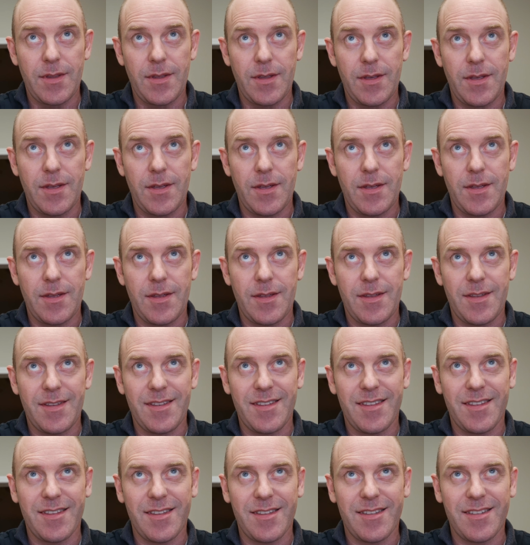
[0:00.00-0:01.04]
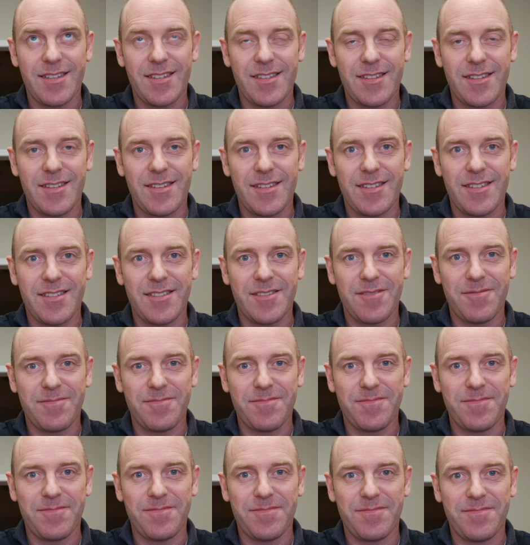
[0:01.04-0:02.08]

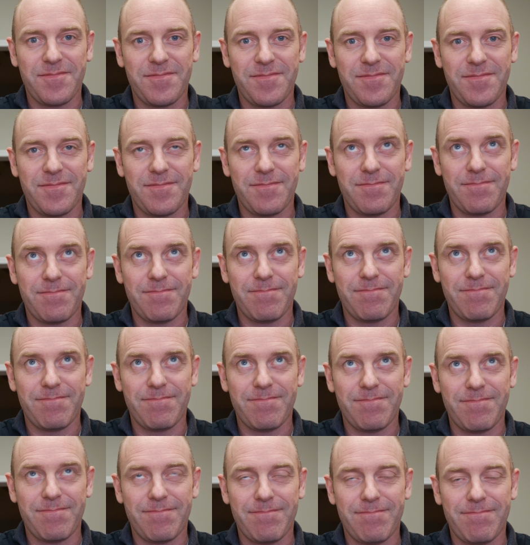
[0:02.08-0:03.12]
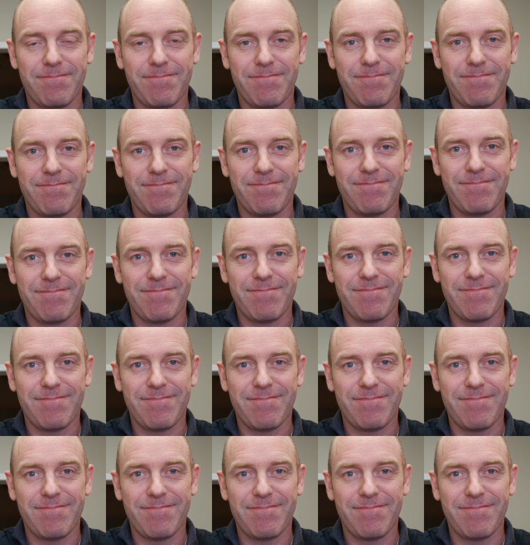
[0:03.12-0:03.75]
Nothing is said.